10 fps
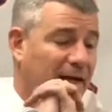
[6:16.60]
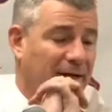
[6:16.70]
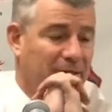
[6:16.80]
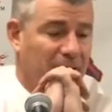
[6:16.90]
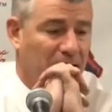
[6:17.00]

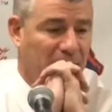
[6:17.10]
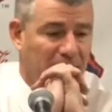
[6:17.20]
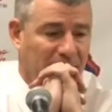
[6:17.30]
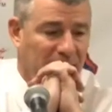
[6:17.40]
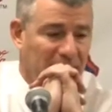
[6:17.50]
and uh,
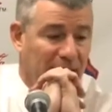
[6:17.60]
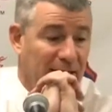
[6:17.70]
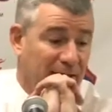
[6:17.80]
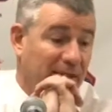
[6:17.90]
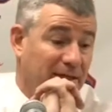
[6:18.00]

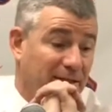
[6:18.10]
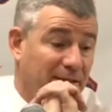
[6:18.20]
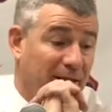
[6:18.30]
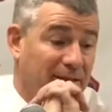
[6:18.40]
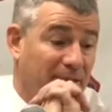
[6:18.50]
that
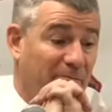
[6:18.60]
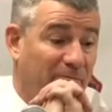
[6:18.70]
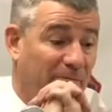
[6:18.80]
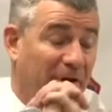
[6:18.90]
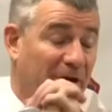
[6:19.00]
that's a
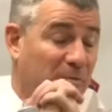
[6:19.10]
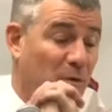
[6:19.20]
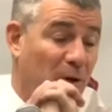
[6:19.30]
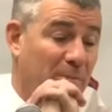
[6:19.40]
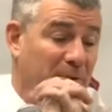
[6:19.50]

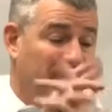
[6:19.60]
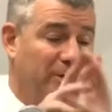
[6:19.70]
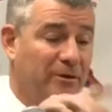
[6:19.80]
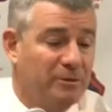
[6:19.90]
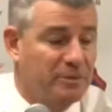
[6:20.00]
valuable weapon.
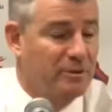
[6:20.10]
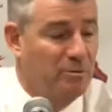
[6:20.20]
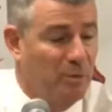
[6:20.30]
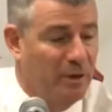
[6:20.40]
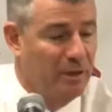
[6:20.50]
And those two
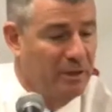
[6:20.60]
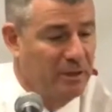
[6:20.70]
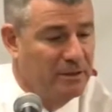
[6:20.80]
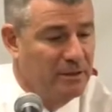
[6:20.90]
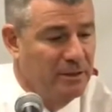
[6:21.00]
point
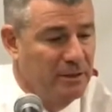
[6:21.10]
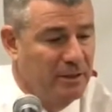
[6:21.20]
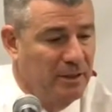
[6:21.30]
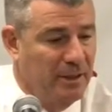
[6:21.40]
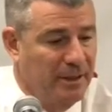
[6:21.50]
guards,
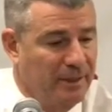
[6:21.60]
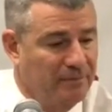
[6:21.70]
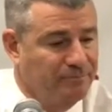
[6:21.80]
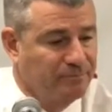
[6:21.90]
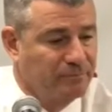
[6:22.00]

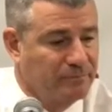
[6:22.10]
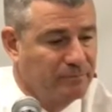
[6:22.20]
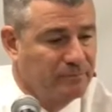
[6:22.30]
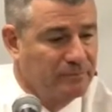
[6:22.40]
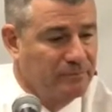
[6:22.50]
um,
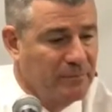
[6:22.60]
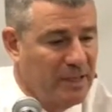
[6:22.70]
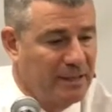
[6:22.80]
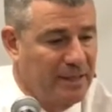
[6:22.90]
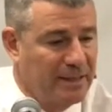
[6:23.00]

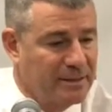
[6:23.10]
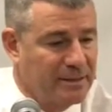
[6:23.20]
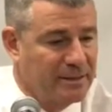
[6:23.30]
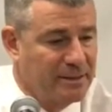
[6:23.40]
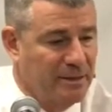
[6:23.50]

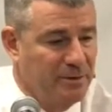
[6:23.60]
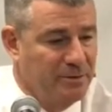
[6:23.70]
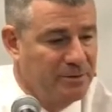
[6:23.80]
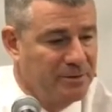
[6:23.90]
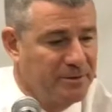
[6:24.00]
Lexus
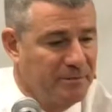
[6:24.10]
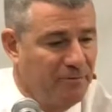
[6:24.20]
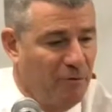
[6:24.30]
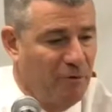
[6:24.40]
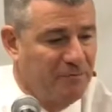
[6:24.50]
goes
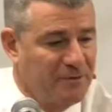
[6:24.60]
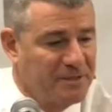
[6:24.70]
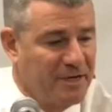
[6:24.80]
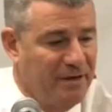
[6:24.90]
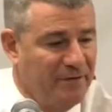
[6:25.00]
four for
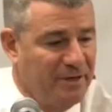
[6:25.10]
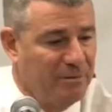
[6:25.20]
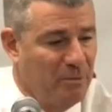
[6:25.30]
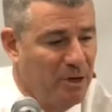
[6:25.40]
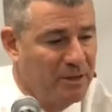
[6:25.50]
seven,
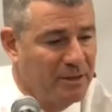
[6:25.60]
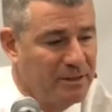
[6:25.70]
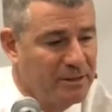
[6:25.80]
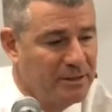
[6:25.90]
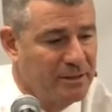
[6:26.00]
and
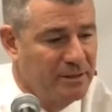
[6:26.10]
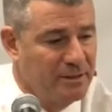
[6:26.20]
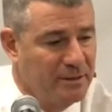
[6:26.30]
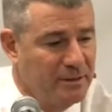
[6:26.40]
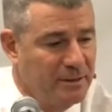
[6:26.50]
Marcus
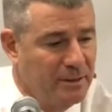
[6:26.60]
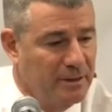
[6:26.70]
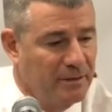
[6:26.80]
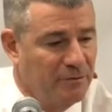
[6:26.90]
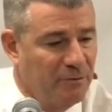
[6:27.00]
three for
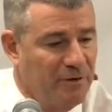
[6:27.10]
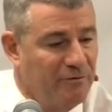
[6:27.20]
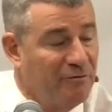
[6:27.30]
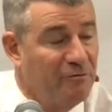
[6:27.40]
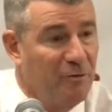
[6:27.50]
four. Three
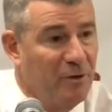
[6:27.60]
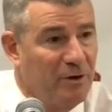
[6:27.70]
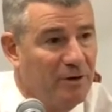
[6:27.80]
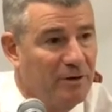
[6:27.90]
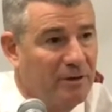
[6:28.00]
for four.